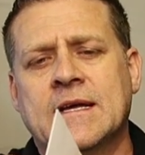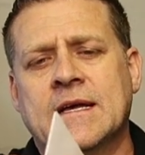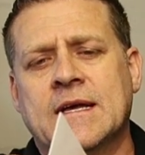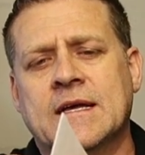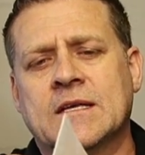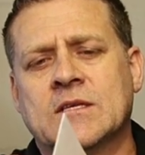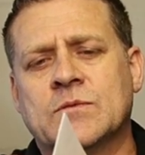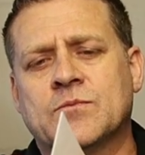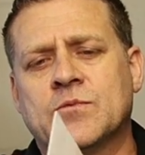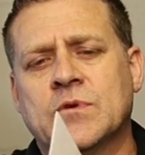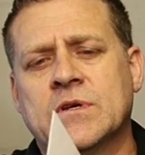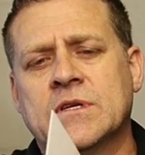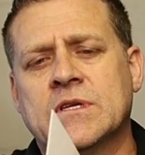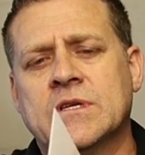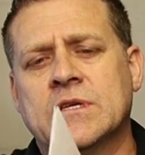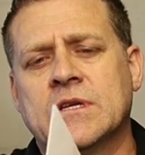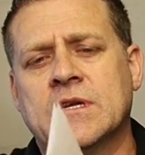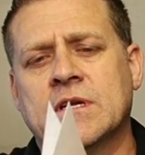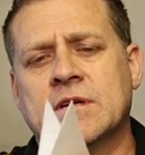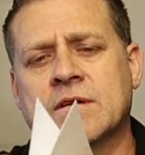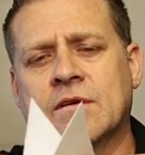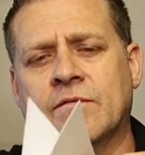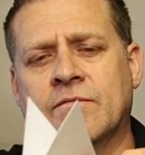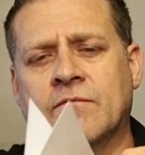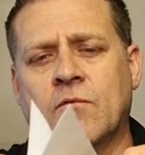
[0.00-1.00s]
It's printed
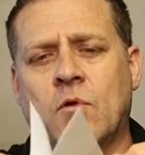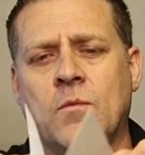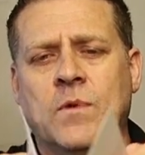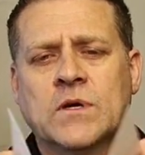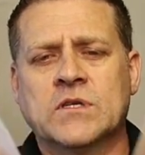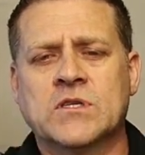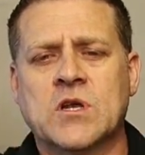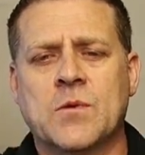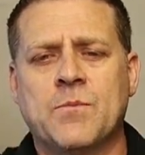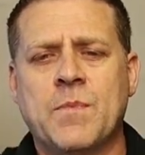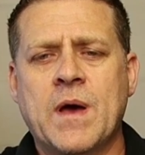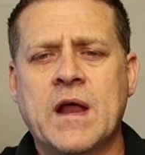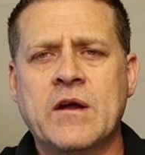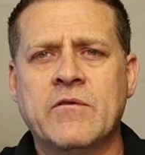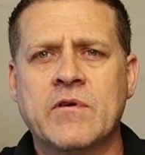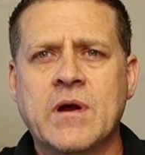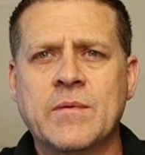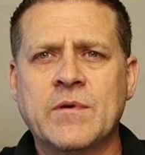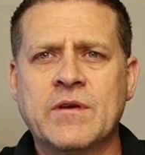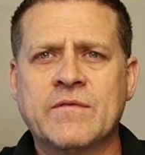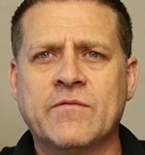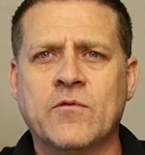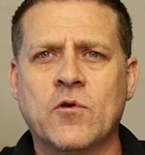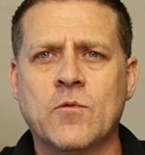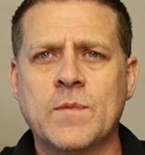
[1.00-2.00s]
in almost a
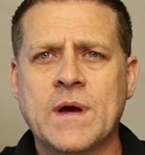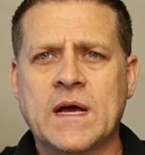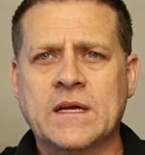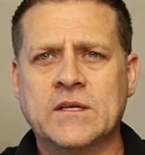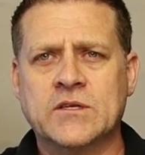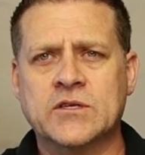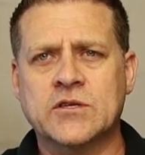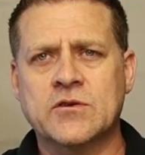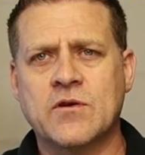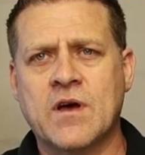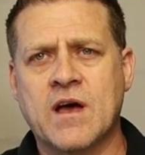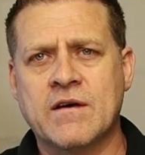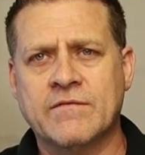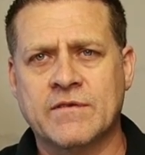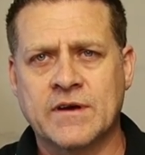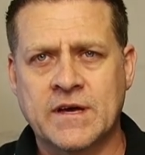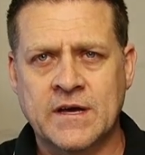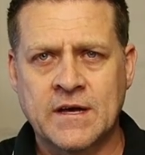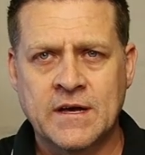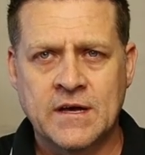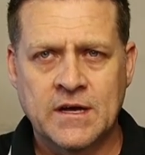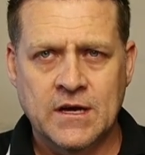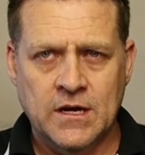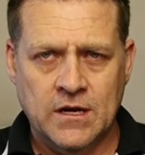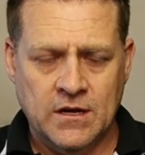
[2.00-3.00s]
panoramic format, so you have
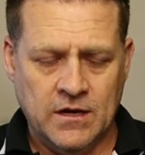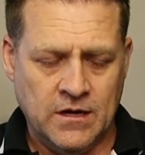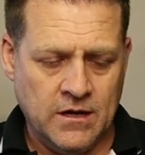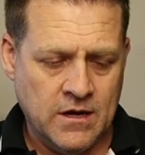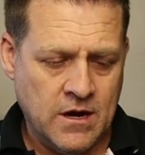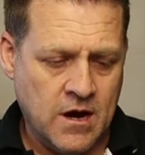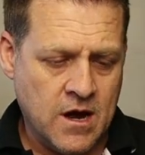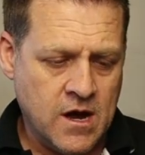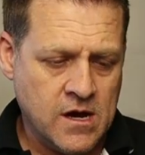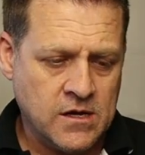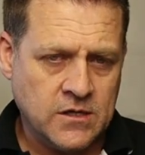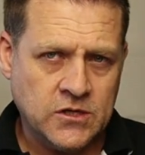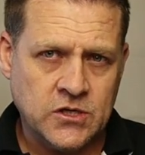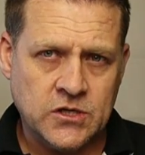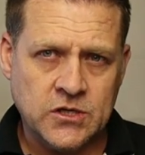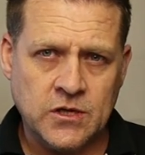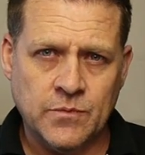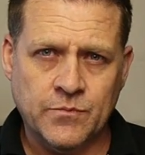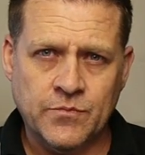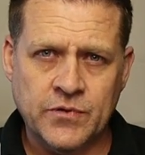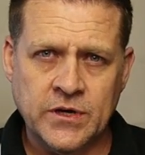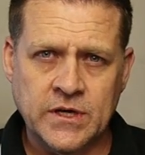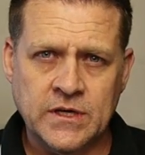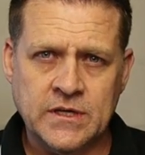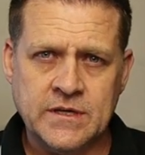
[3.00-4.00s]
a large
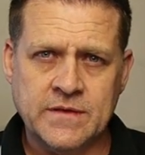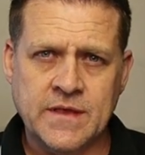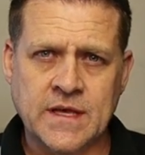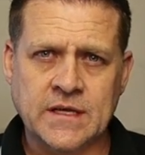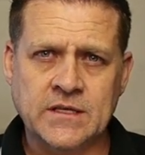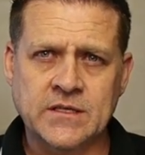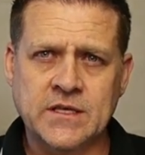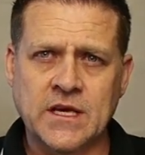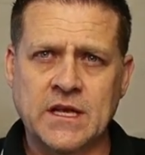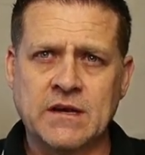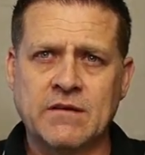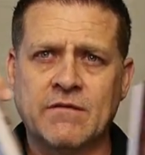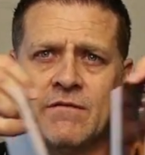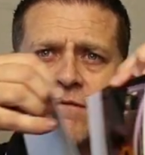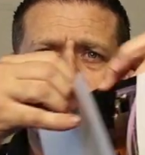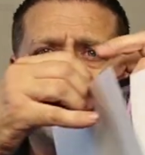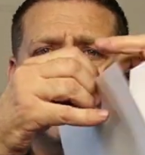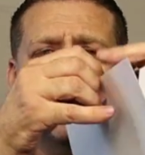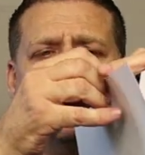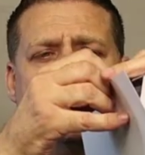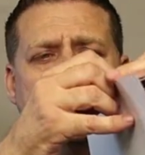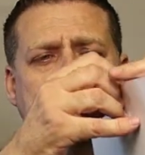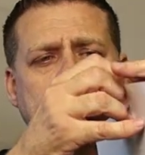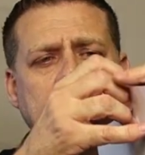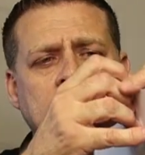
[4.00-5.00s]
print that's then
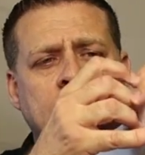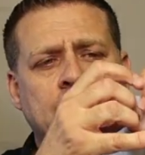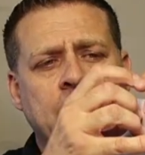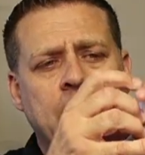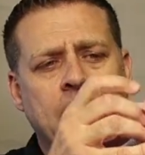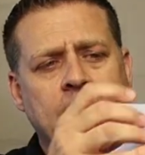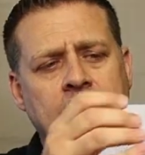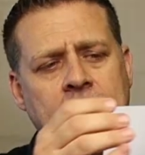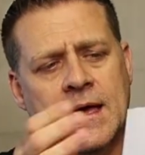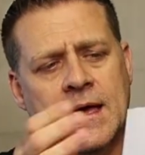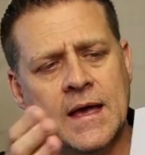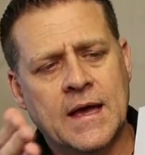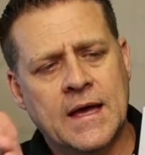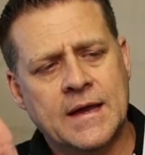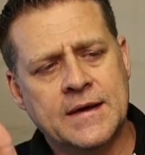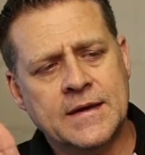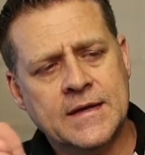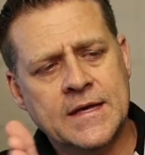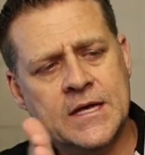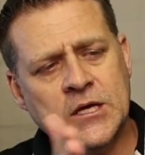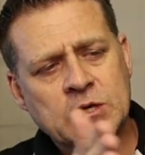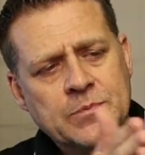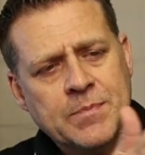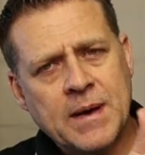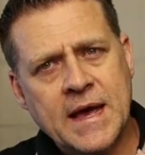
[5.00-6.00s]
folded, and
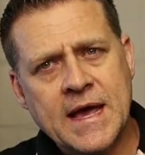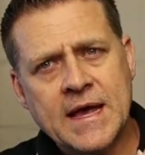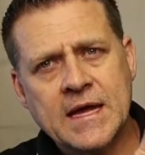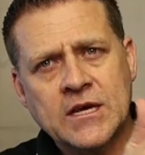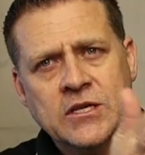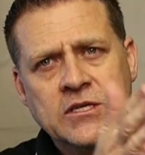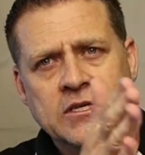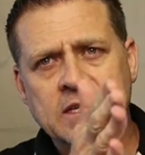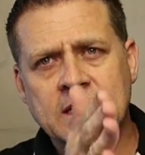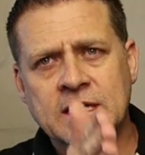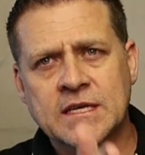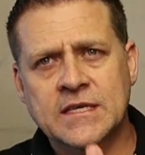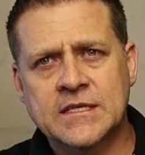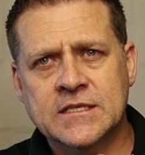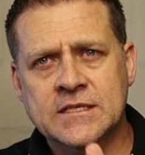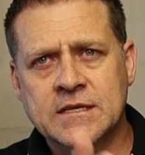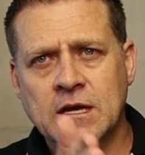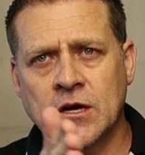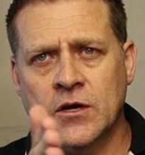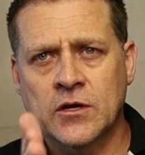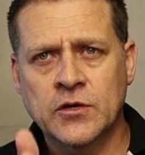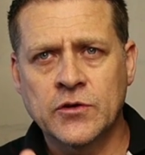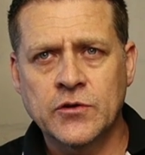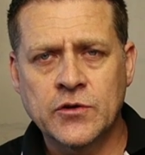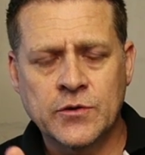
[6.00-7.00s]
each page is
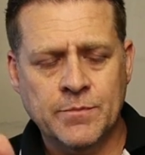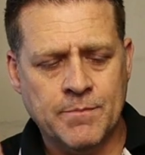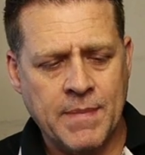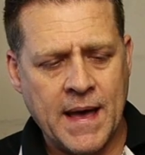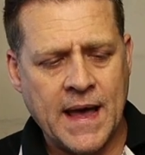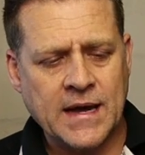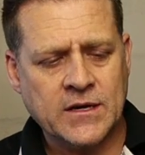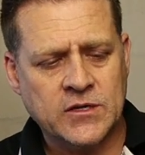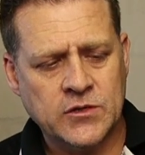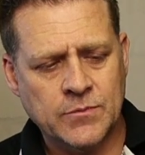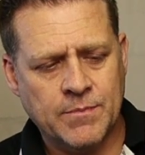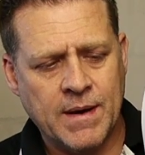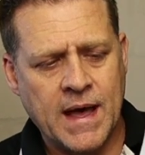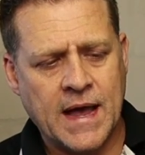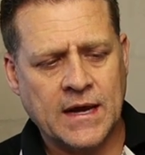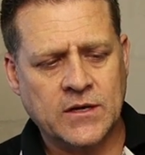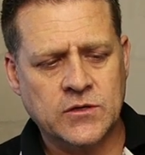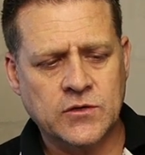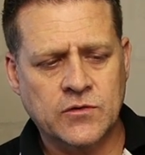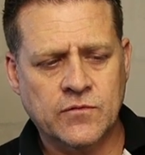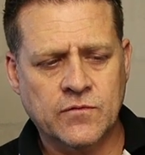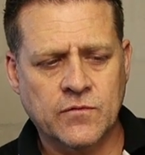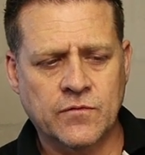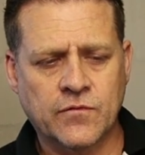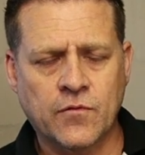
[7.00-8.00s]
glued back to back
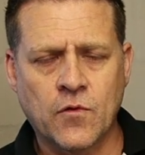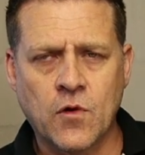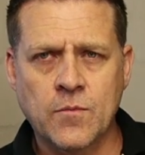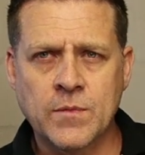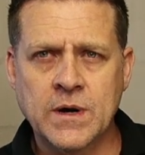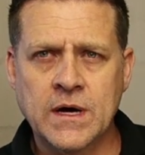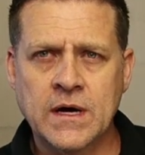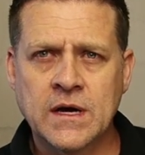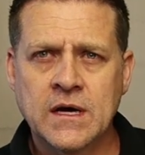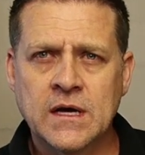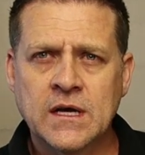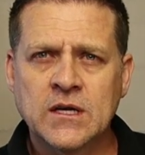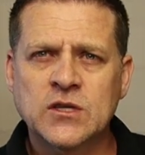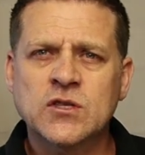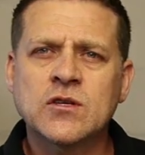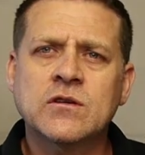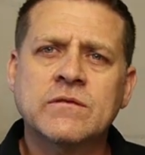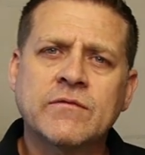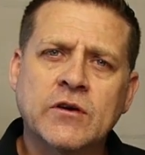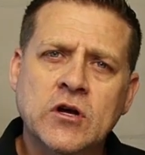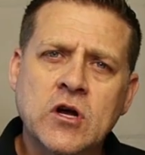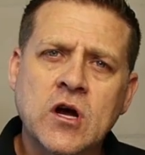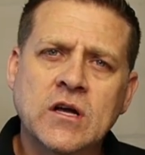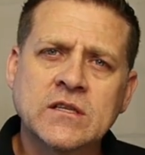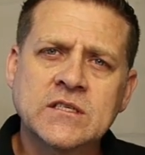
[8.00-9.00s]
to form a sort
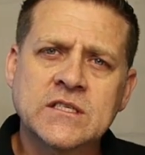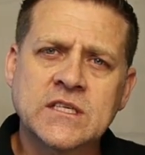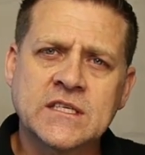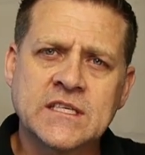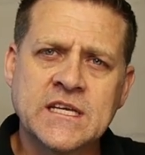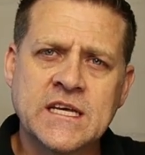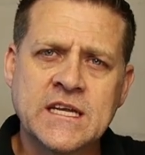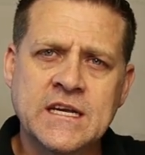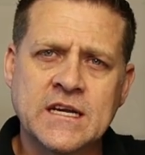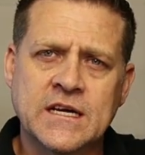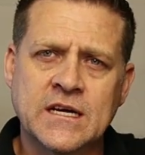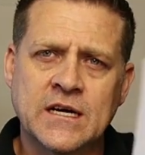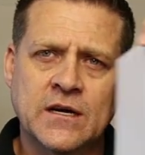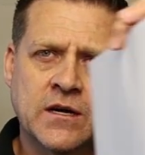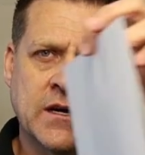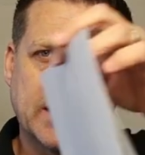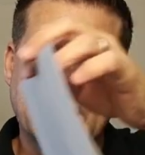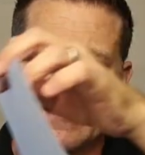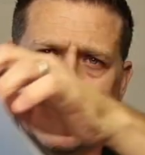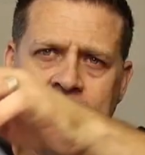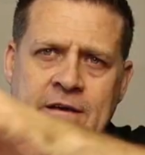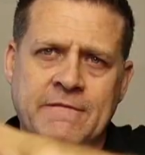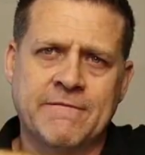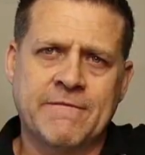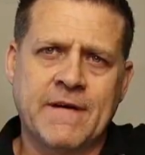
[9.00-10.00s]
of a concertina
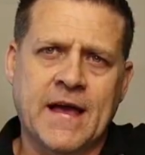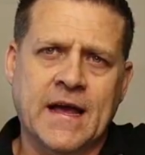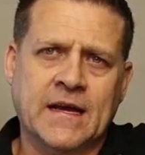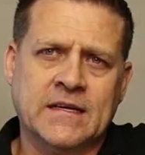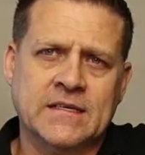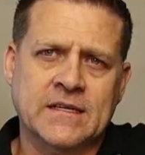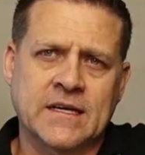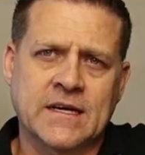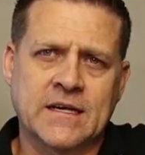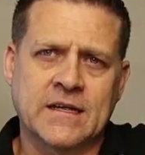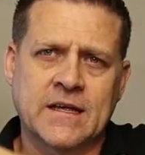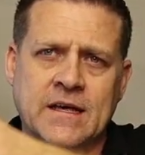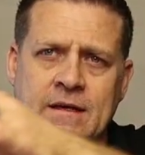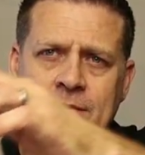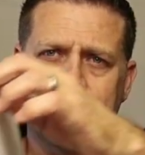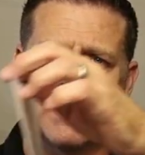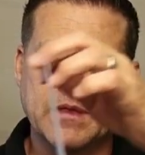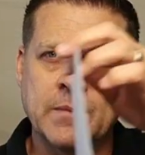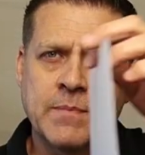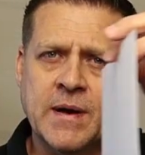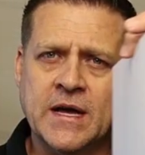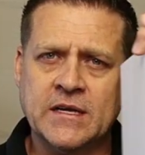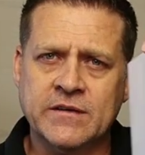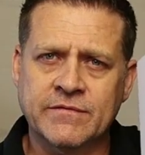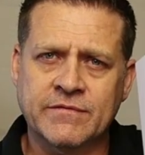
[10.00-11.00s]
effect,
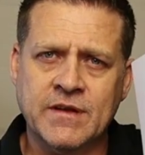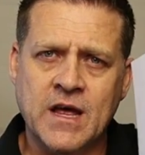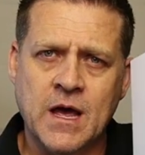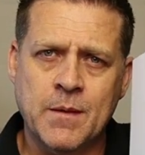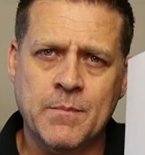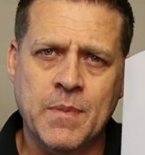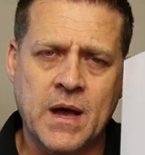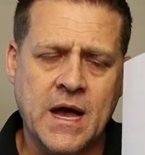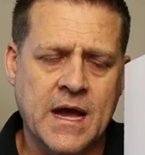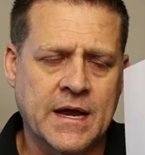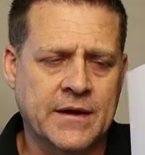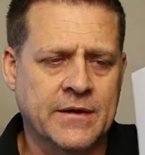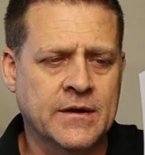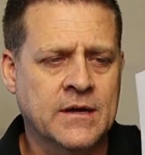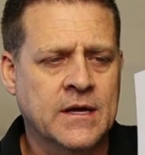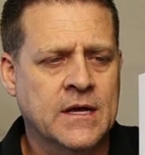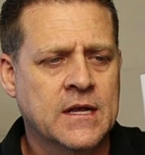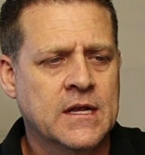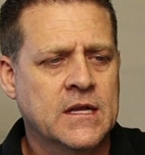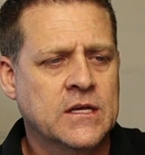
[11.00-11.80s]
the butterfly bind.